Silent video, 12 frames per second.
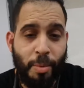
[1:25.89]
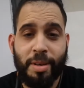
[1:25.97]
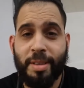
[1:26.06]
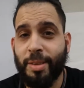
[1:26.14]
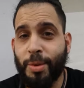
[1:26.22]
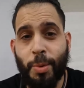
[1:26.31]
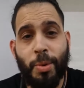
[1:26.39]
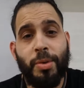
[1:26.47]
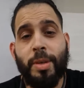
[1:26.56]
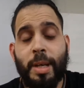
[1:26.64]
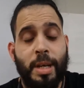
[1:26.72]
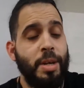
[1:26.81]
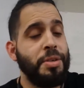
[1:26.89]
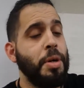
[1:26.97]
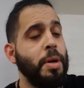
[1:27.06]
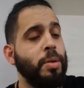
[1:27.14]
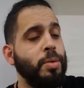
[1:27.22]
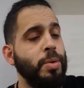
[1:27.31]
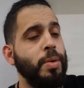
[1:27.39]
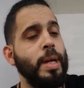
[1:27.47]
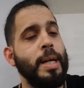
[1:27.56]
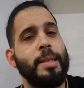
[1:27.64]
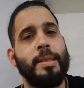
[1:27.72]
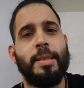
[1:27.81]
Racing Tools, shout out to you
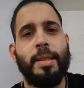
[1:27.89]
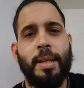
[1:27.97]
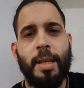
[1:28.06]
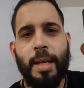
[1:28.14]
guys.